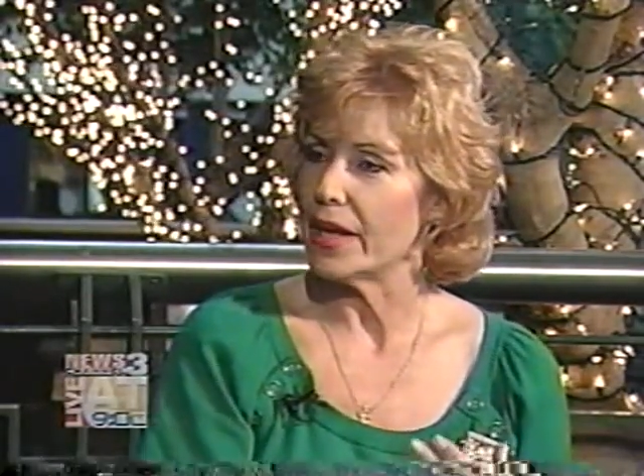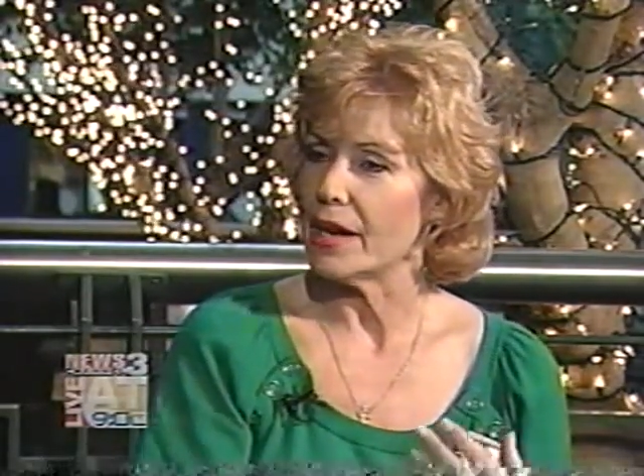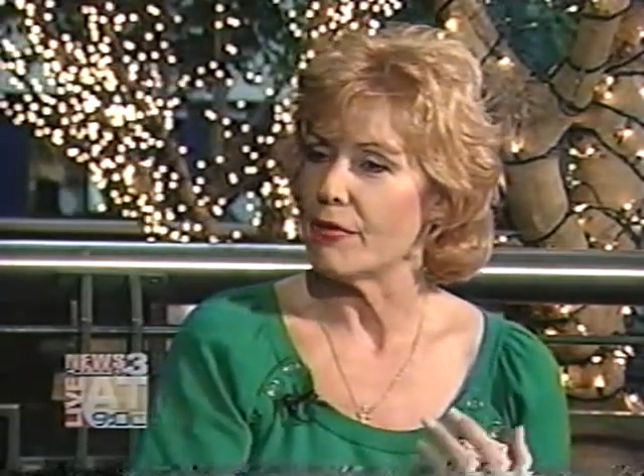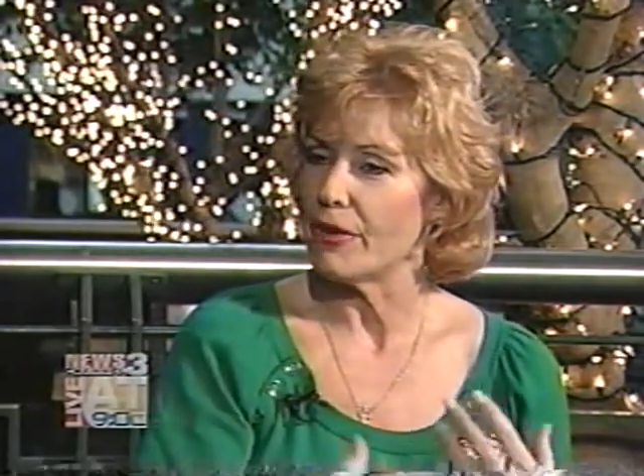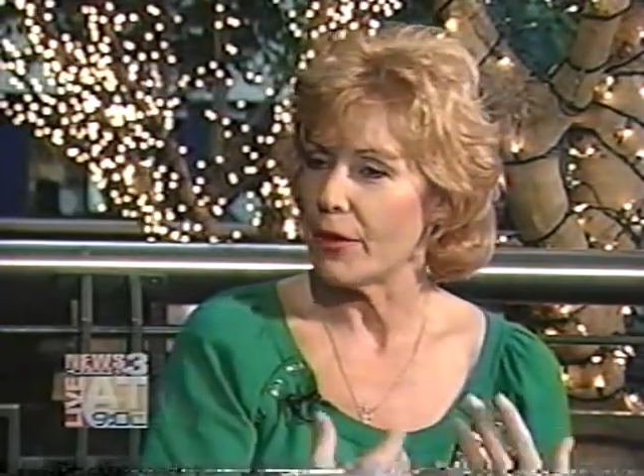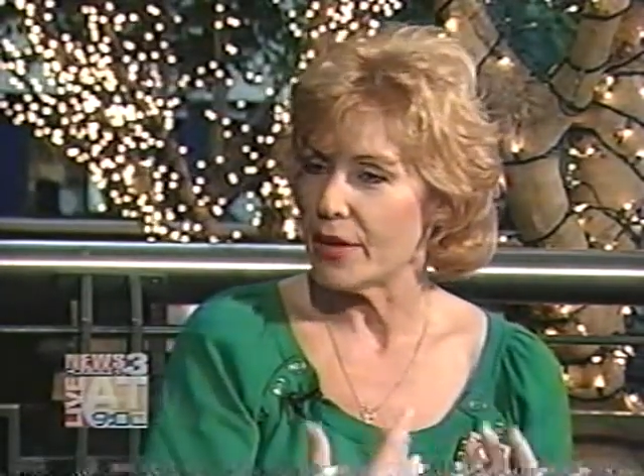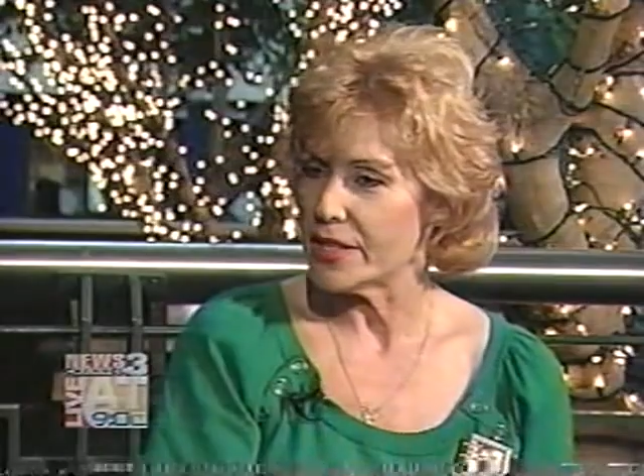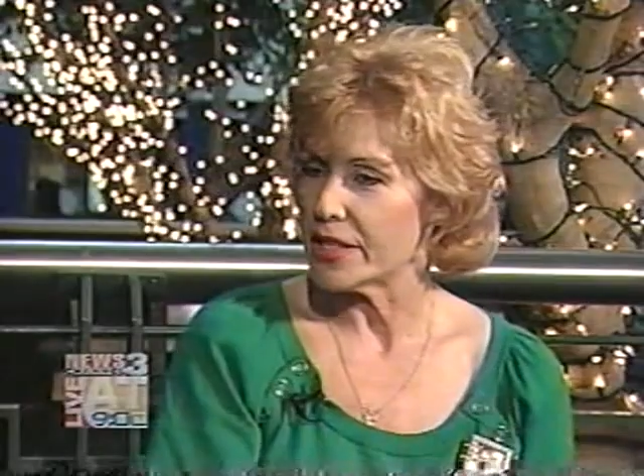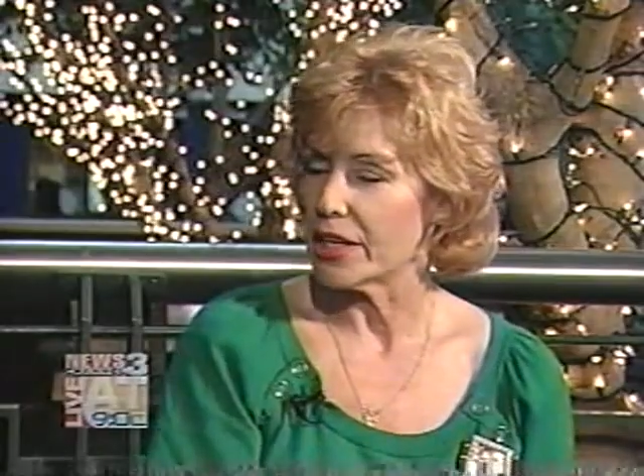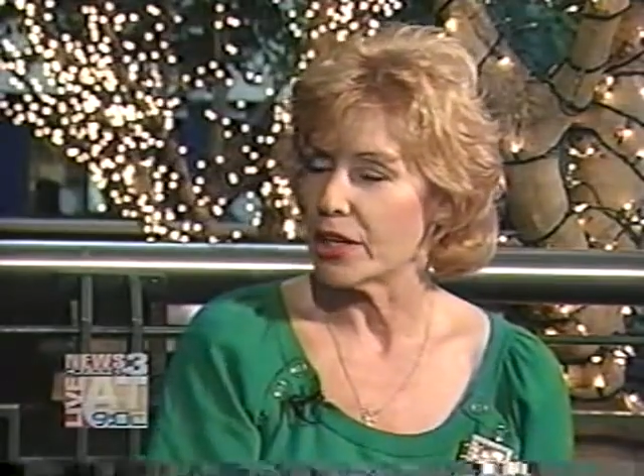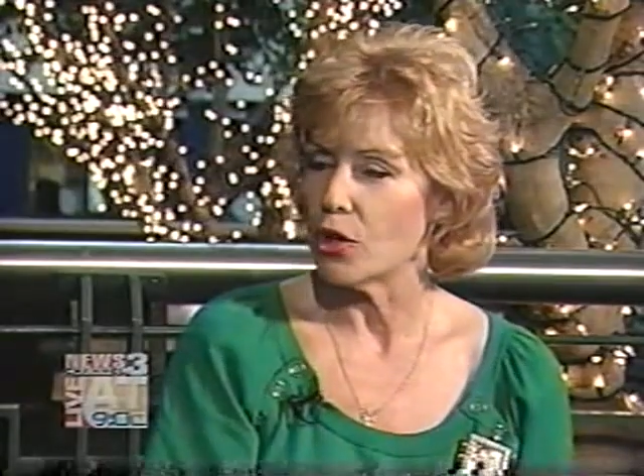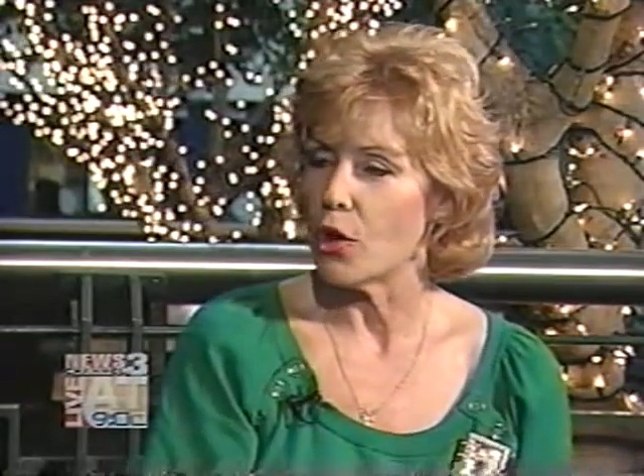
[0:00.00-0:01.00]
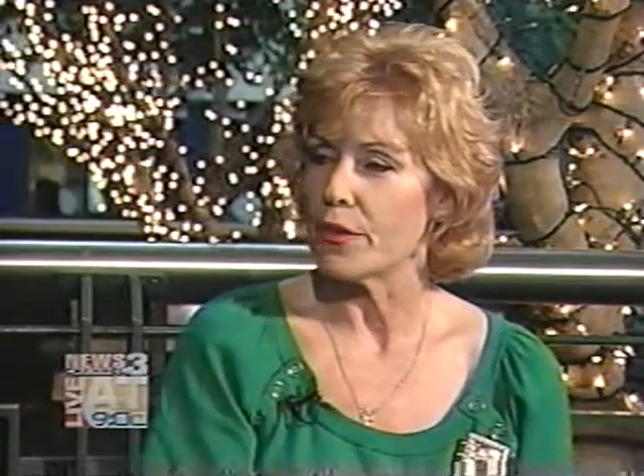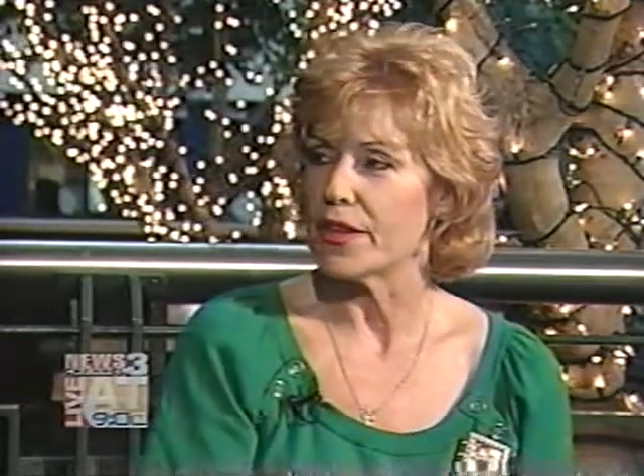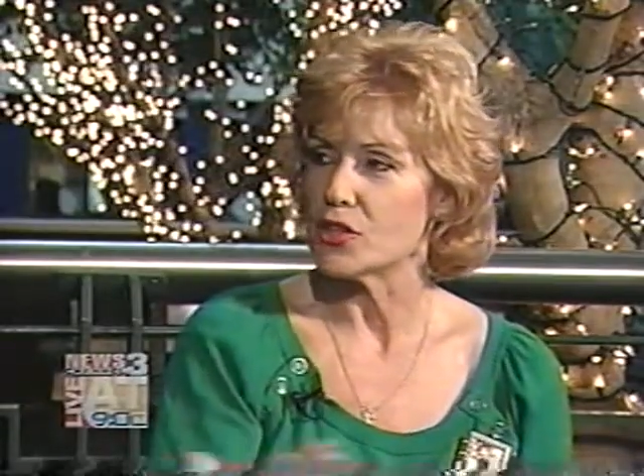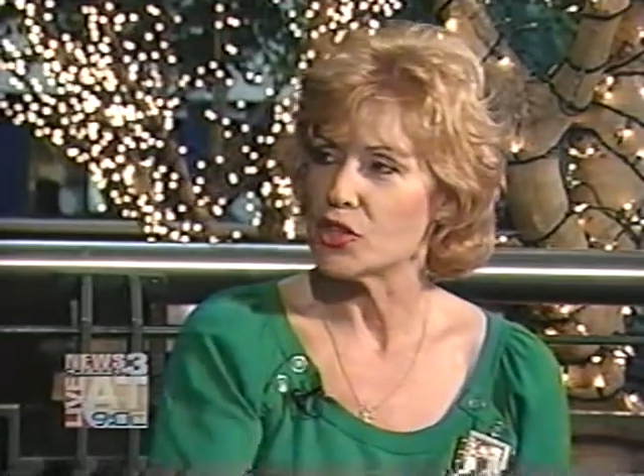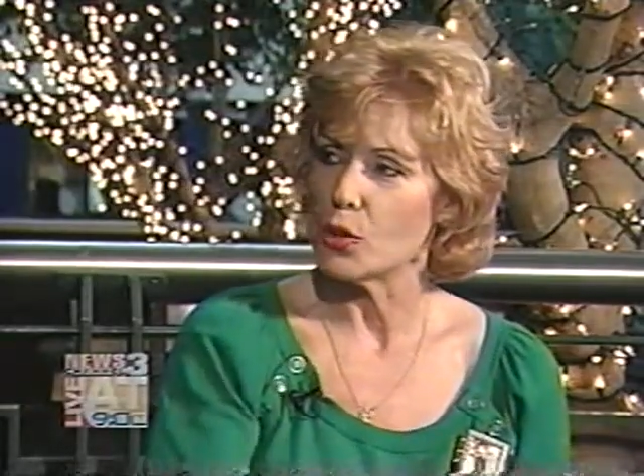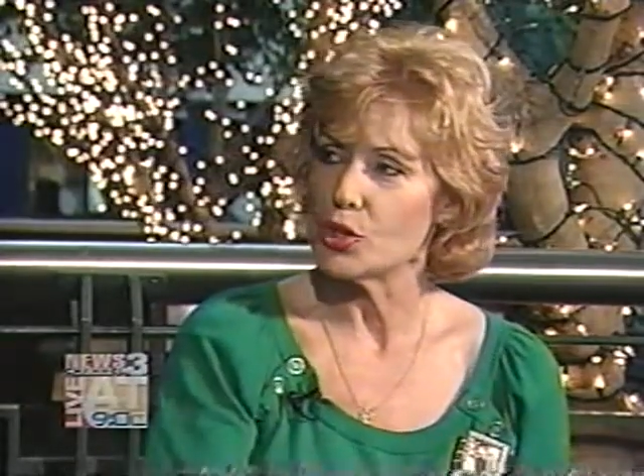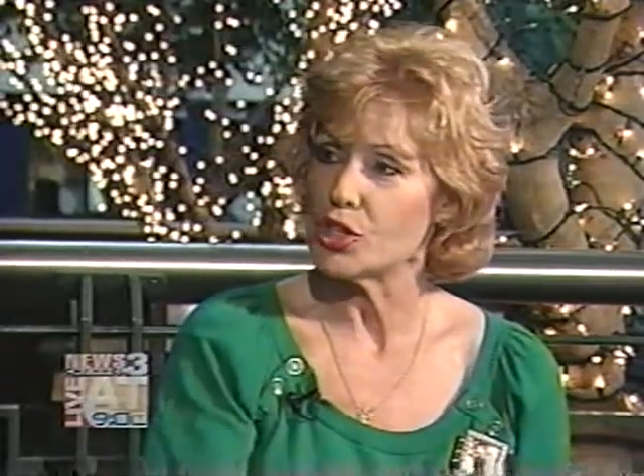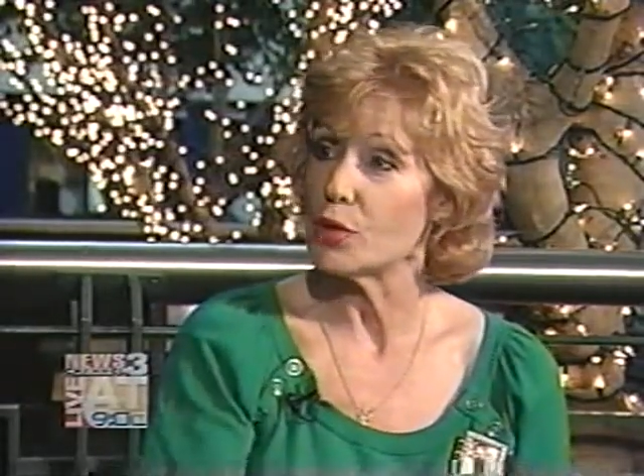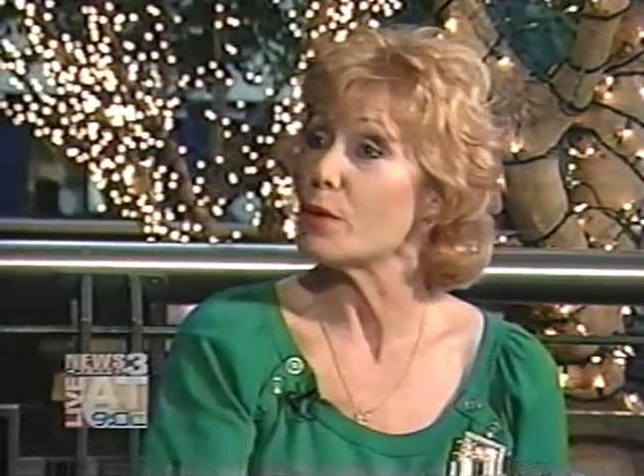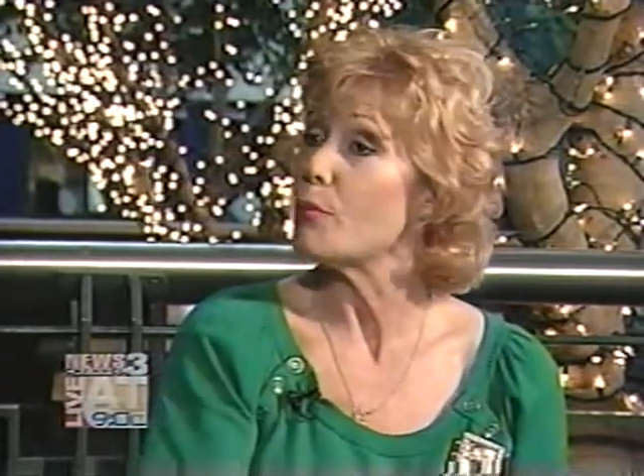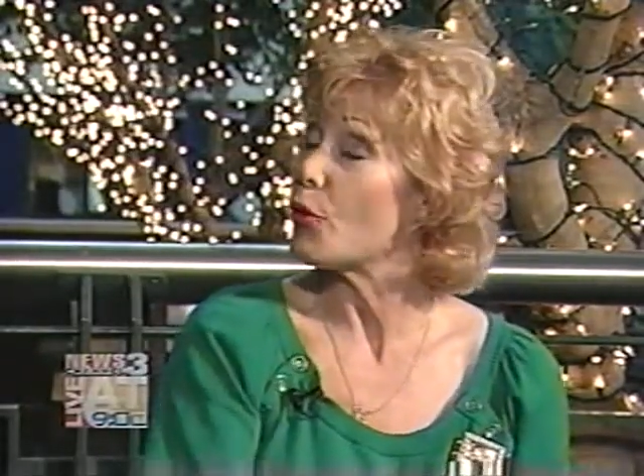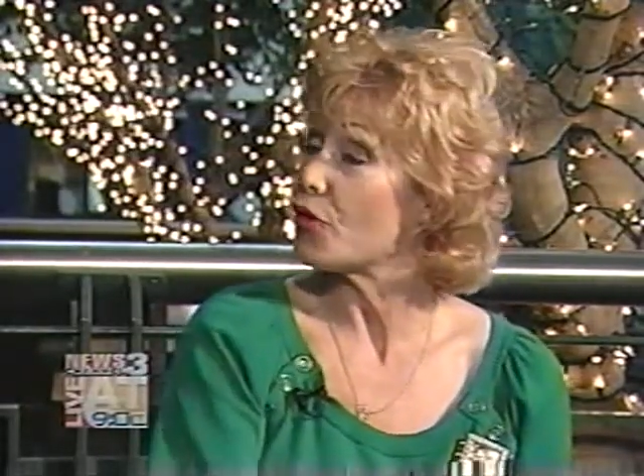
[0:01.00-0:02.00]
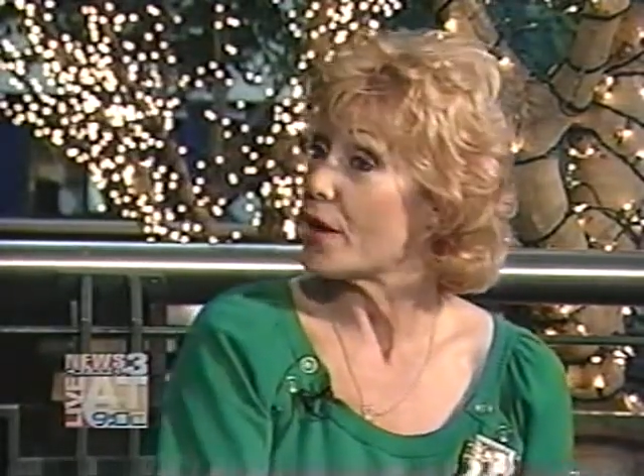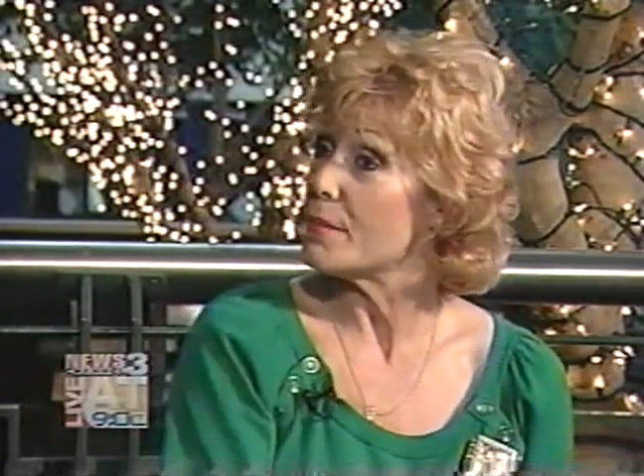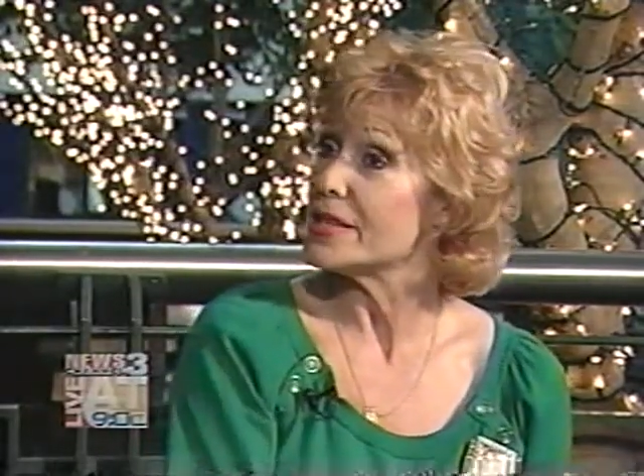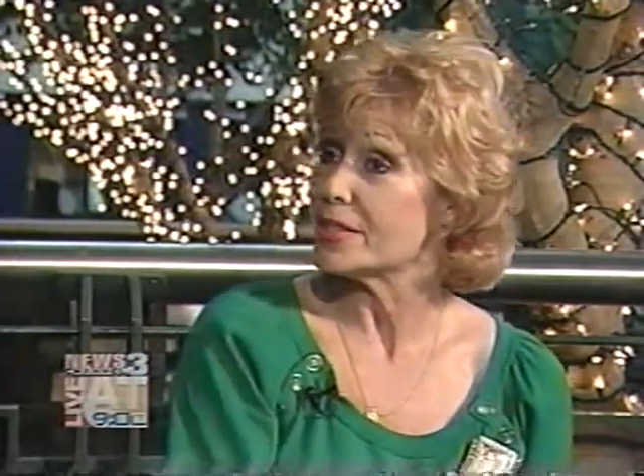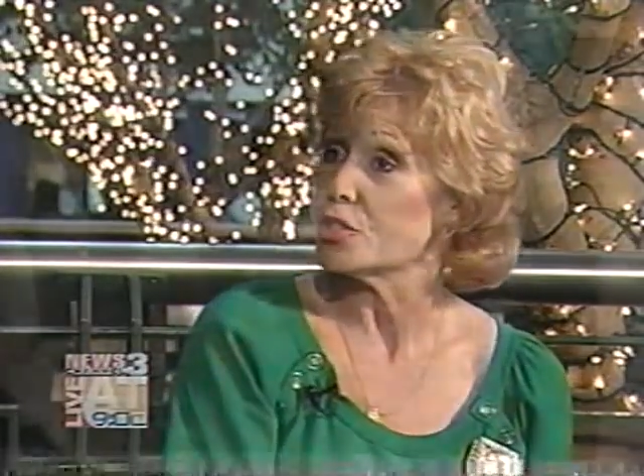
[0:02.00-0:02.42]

and I'm very easy to get along with, and so is she. We both got Miss